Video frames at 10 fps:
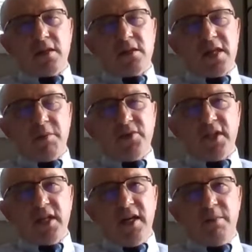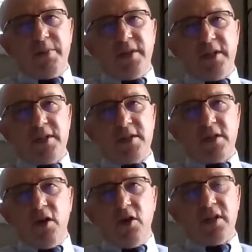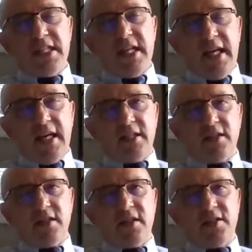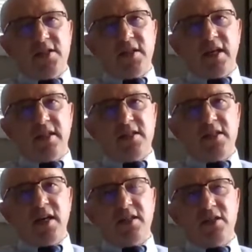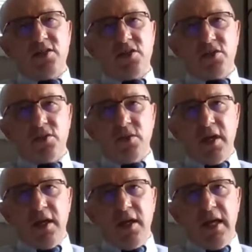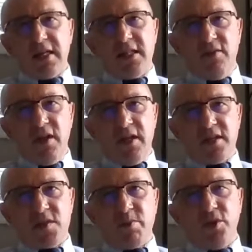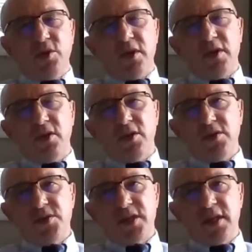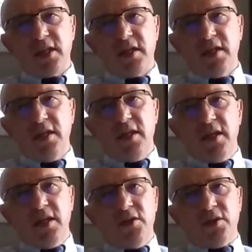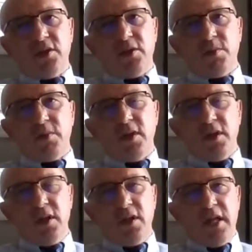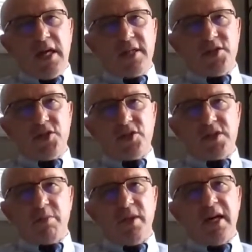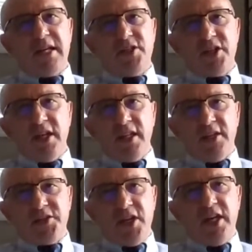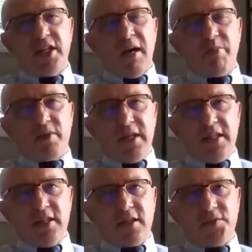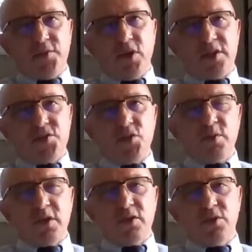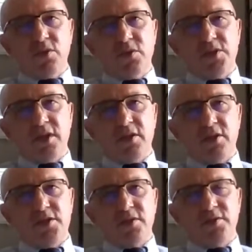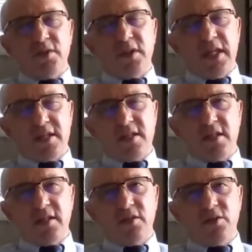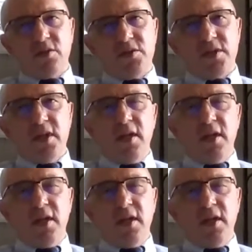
some of the companies already entered and started to actively explore, and those are, you know, large supply chain operators for consumer goods and also for industrial goods.